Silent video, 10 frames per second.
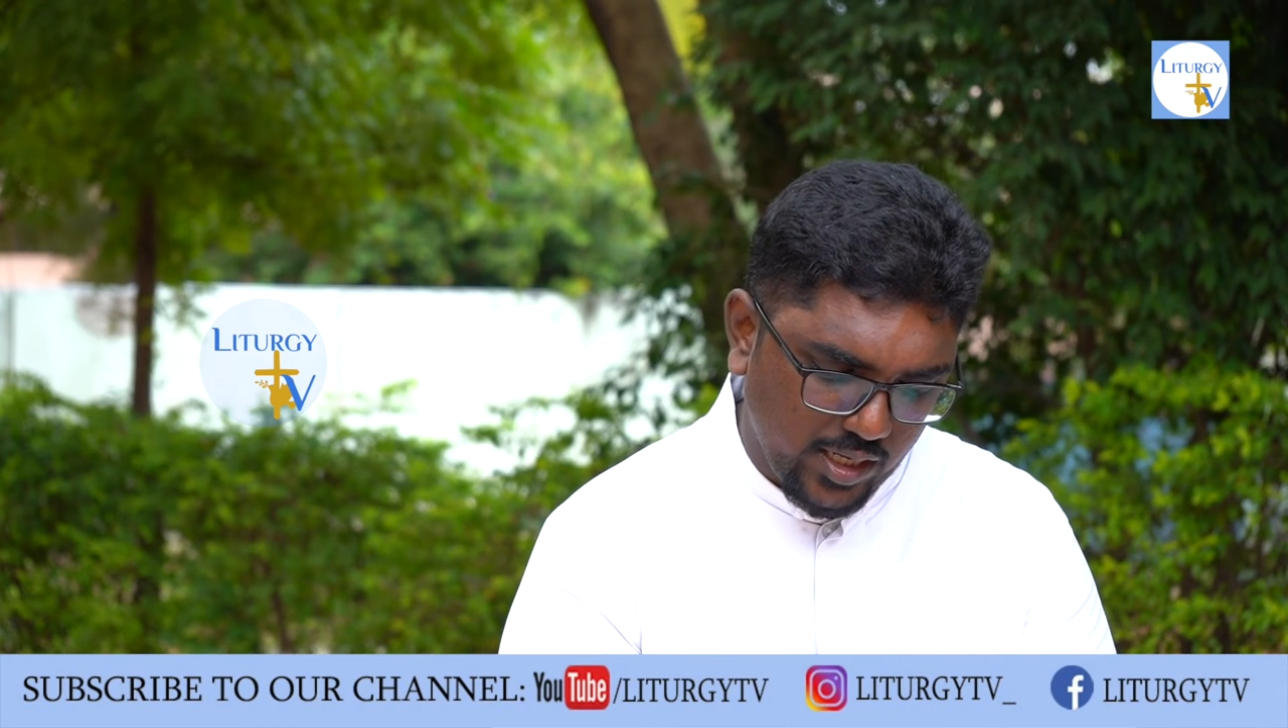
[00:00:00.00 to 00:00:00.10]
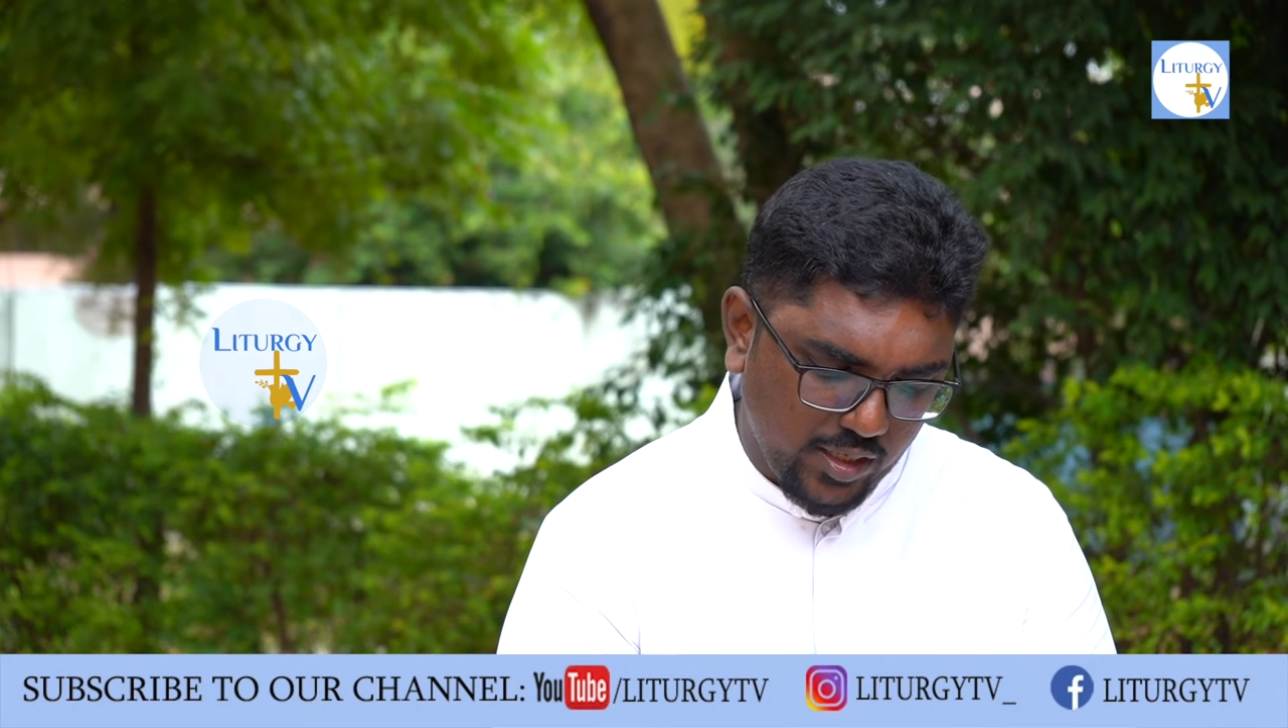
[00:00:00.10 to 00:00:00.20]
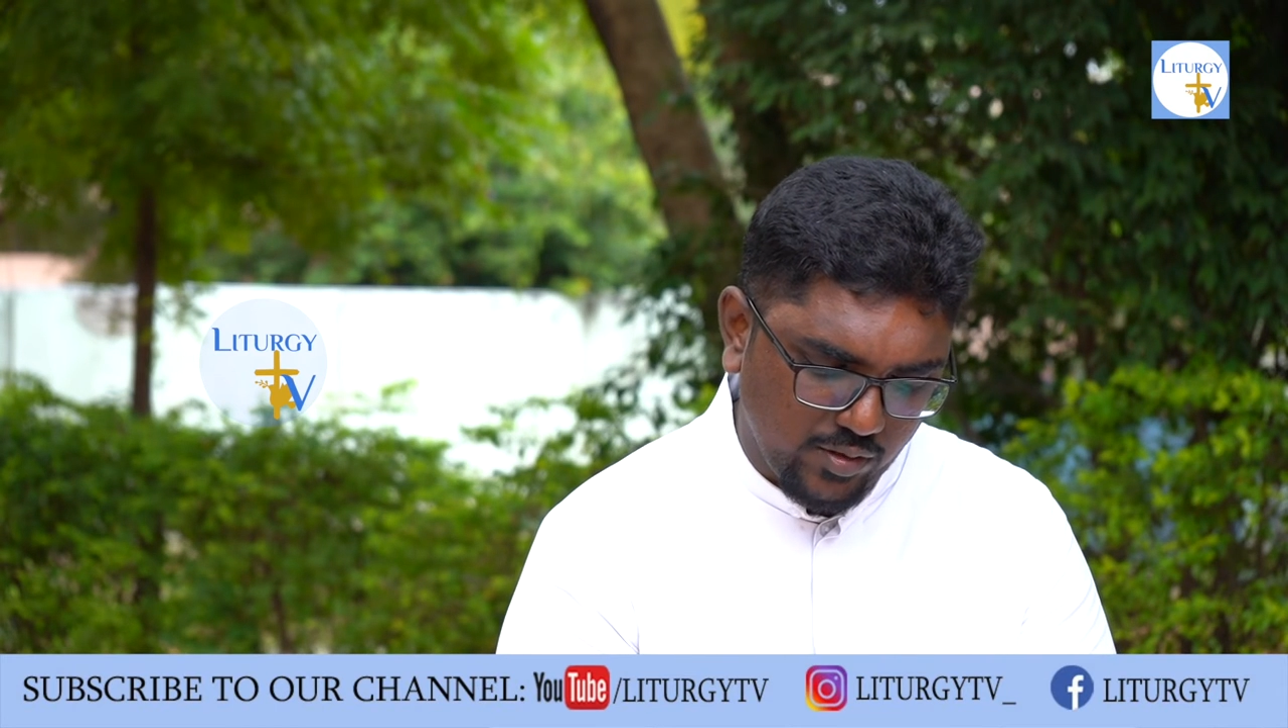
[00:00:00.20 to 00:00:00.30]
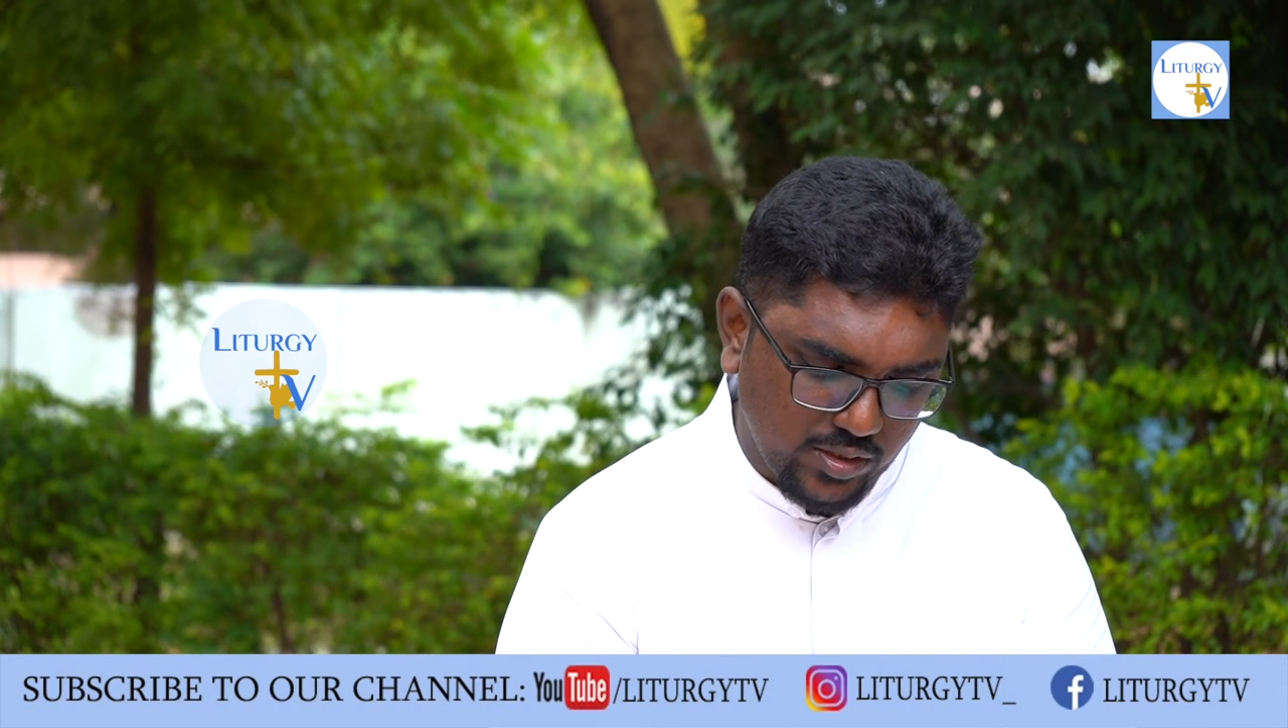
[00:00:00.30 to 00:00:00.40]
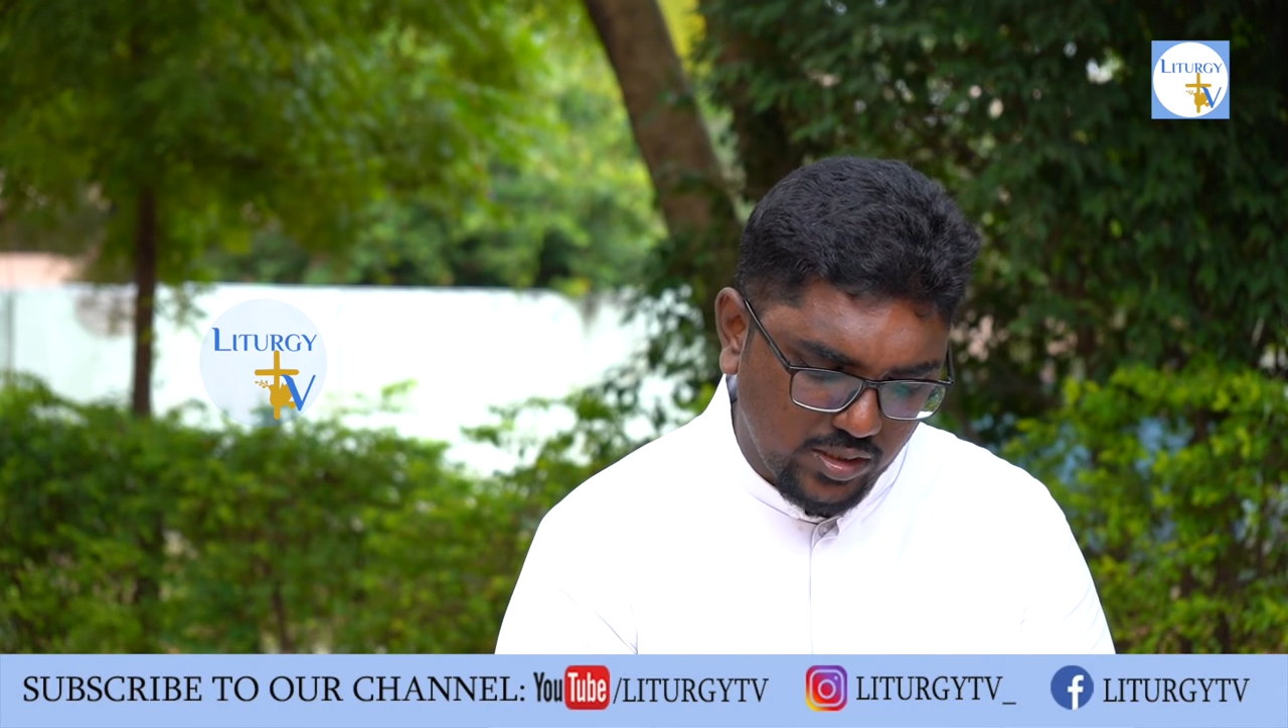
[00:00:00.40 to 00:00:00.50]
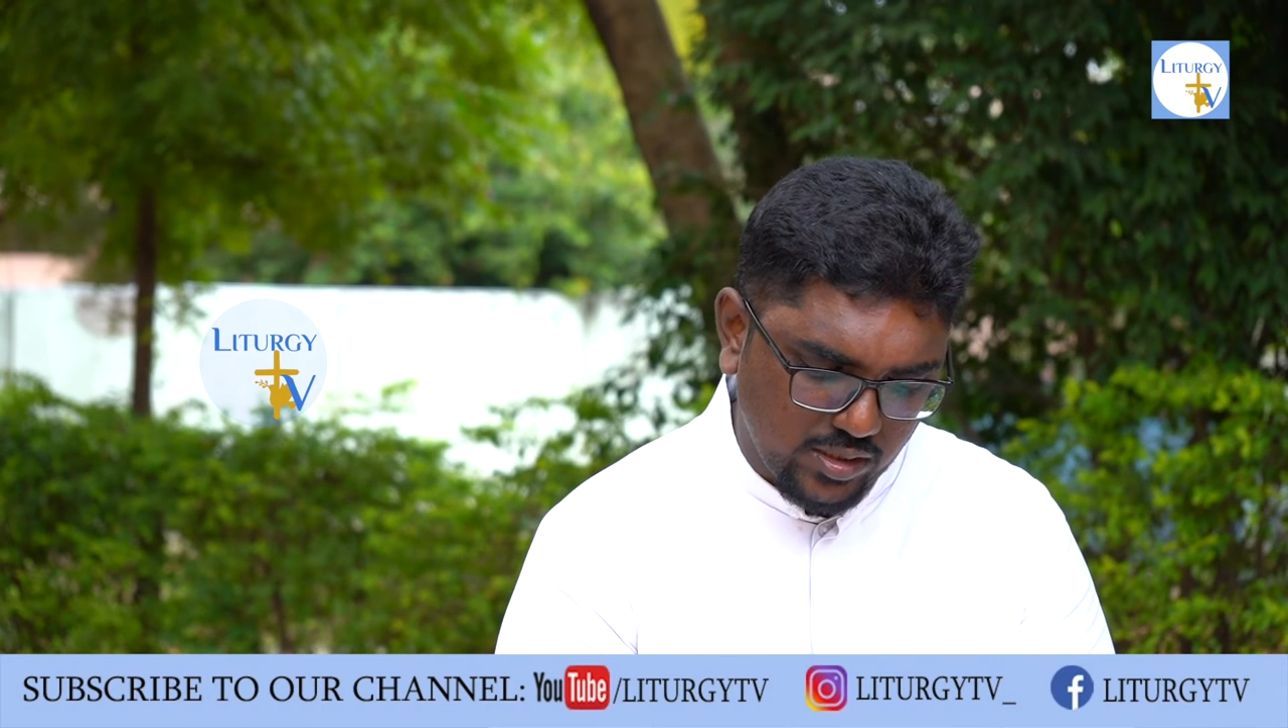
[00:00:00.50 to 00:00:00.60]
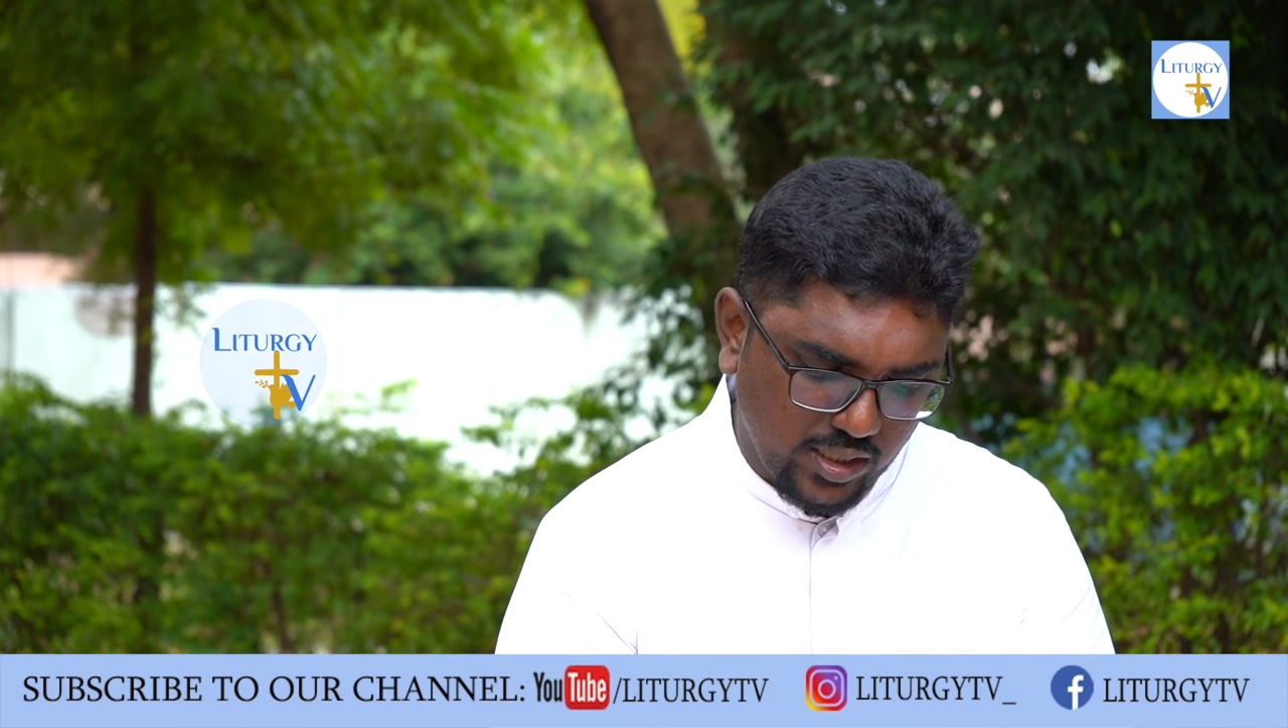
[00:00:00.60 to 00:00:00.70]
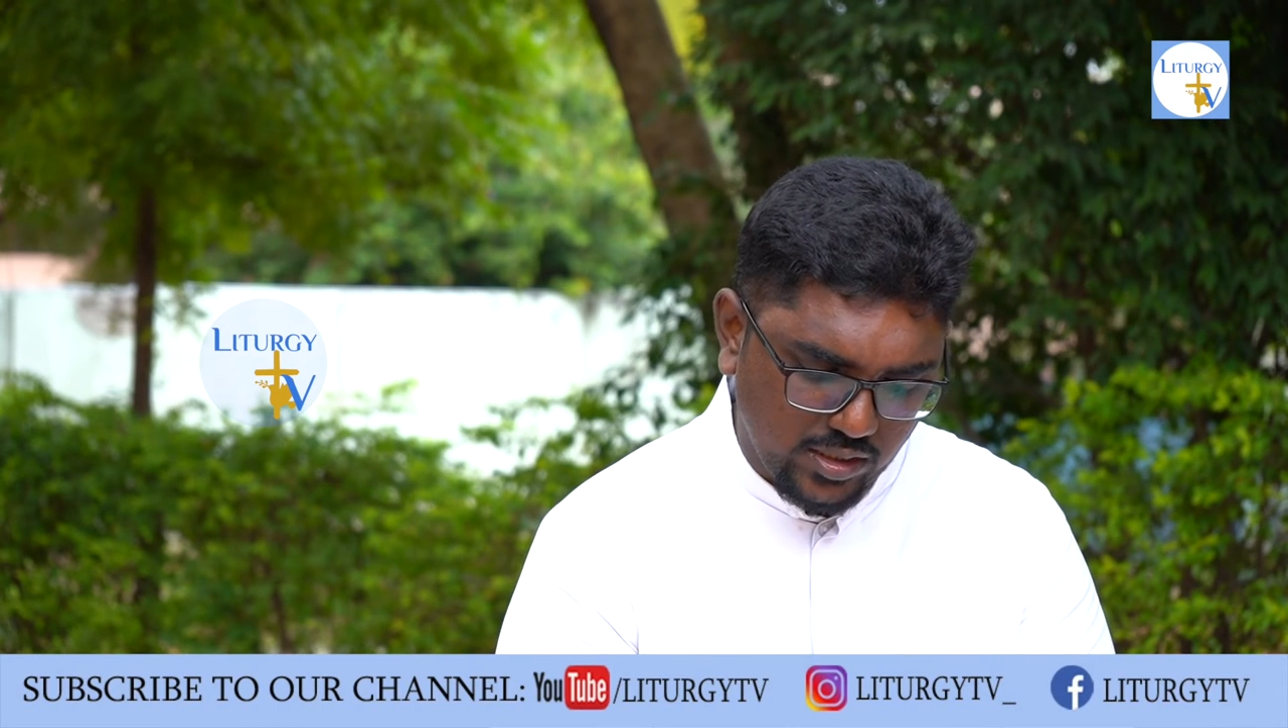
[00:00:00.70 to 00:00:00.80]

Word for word: It was his